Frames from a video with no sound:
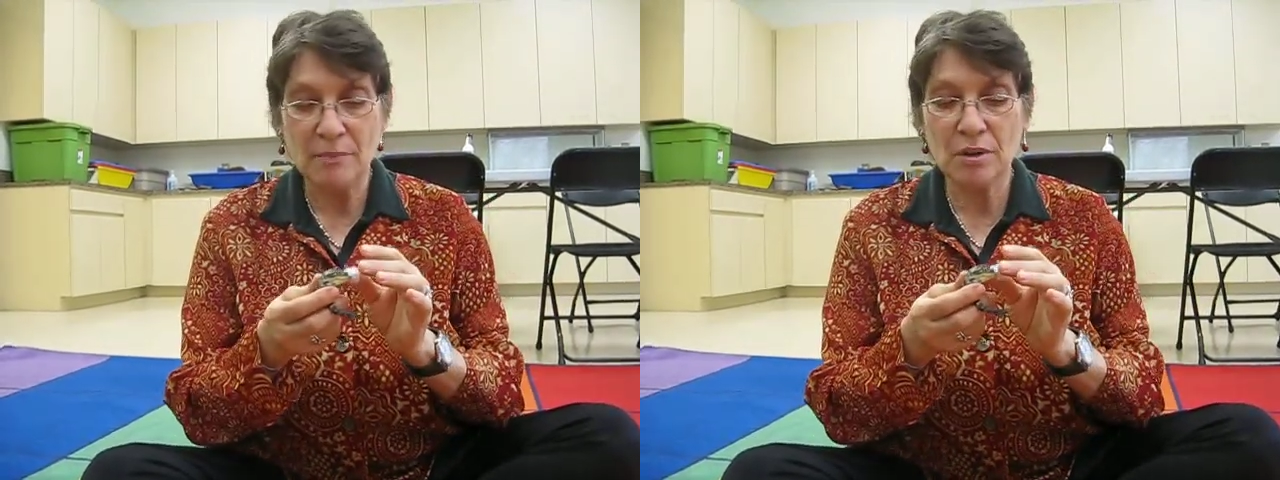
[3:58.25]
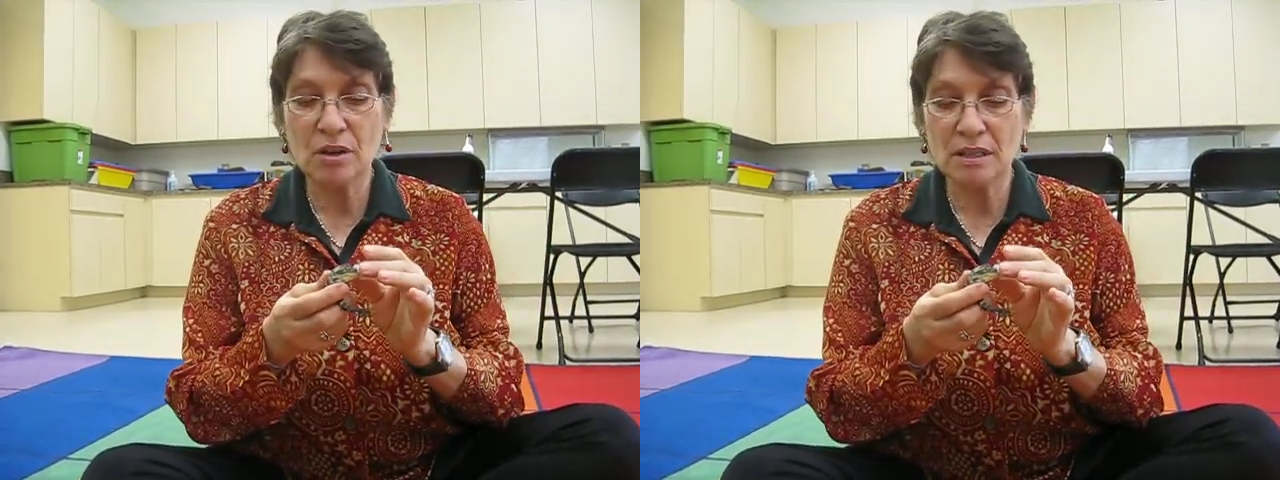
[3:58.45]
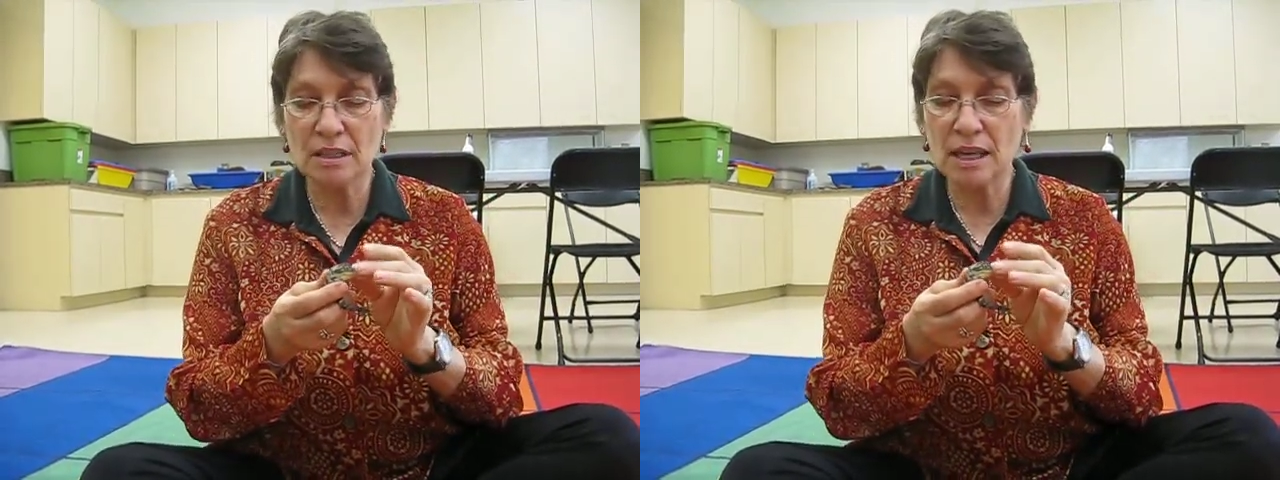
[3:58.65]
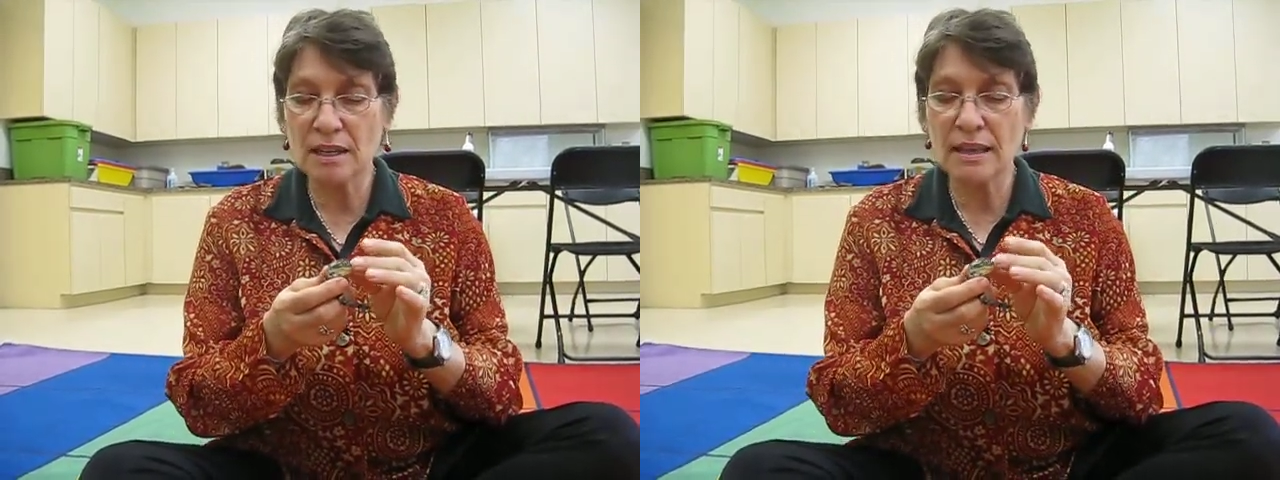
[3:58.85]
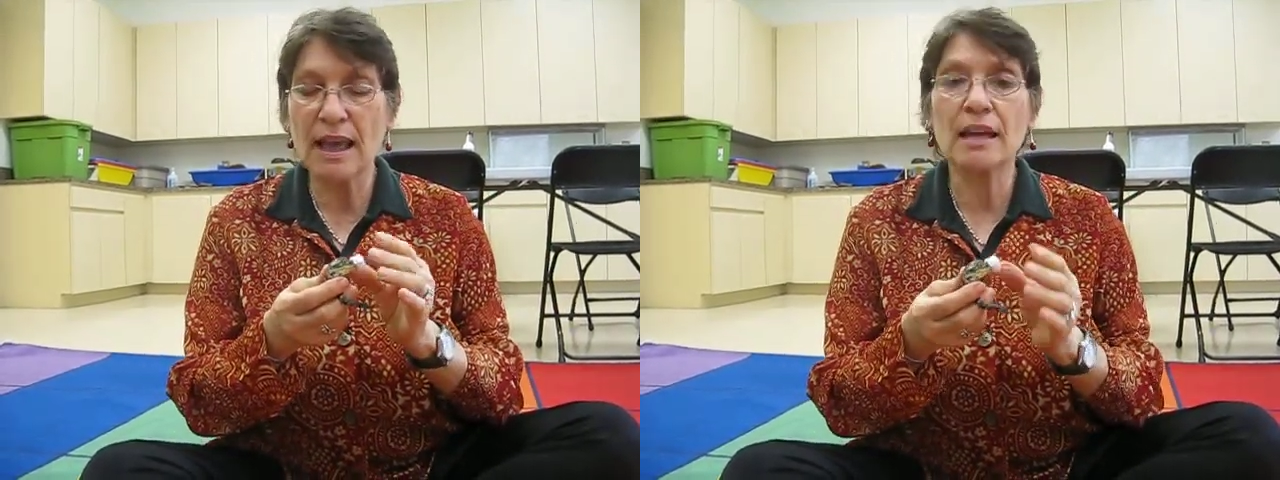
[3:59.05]
Because a lot of
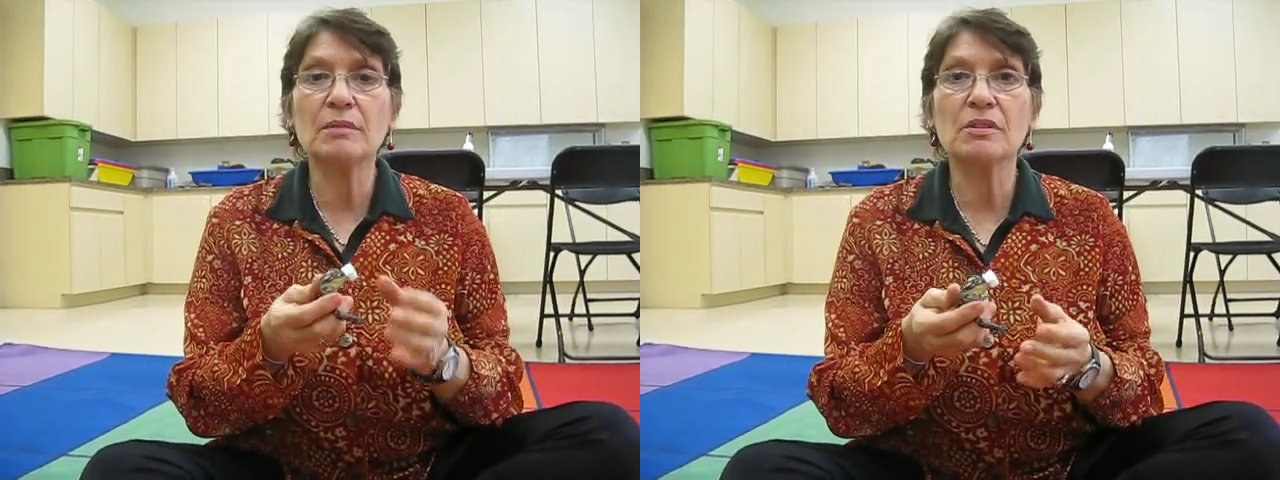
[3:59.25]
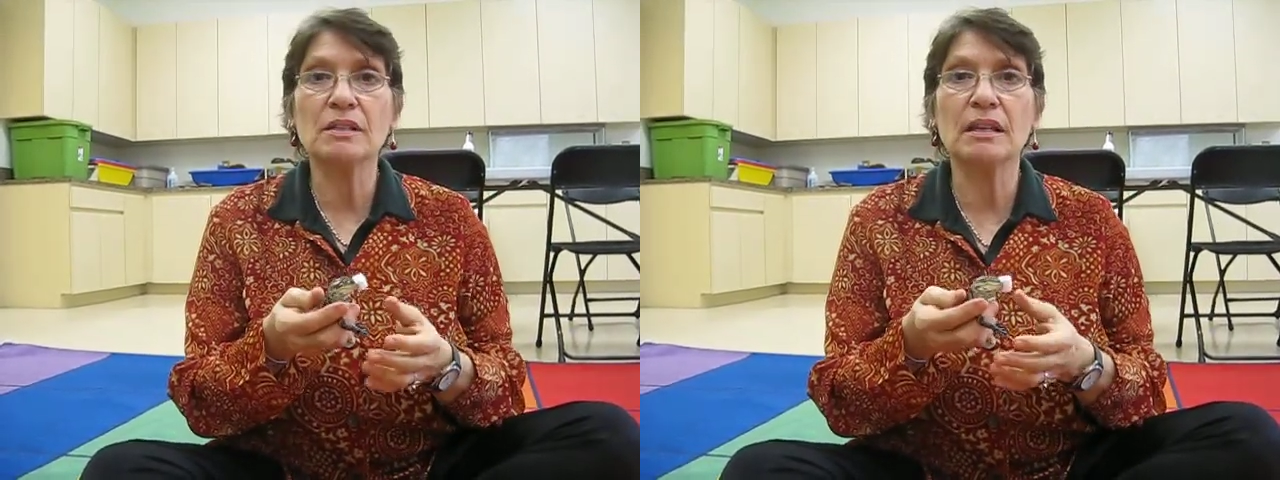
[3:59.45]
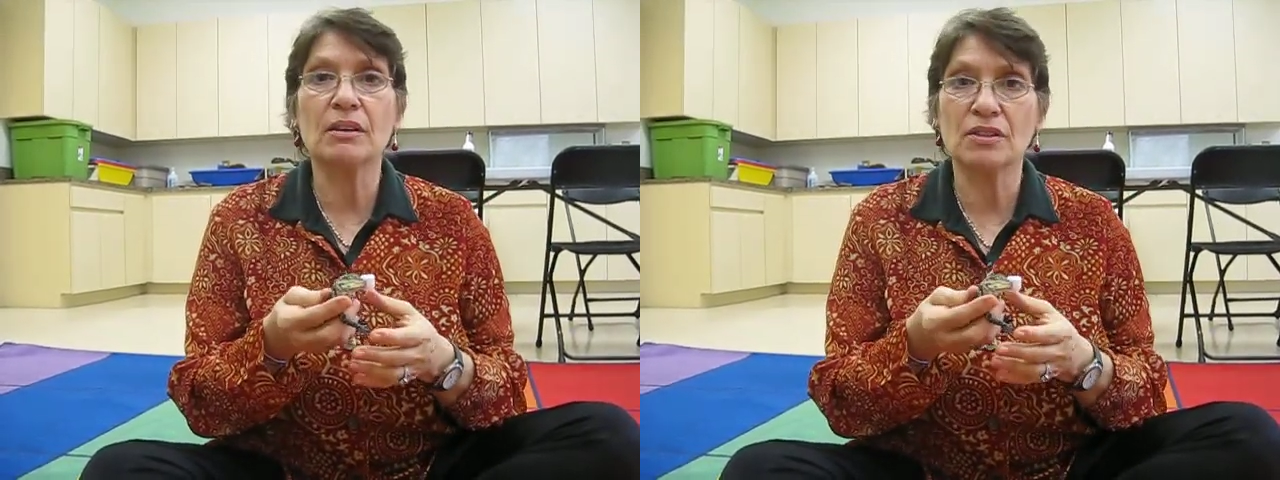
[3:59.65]
the animals that are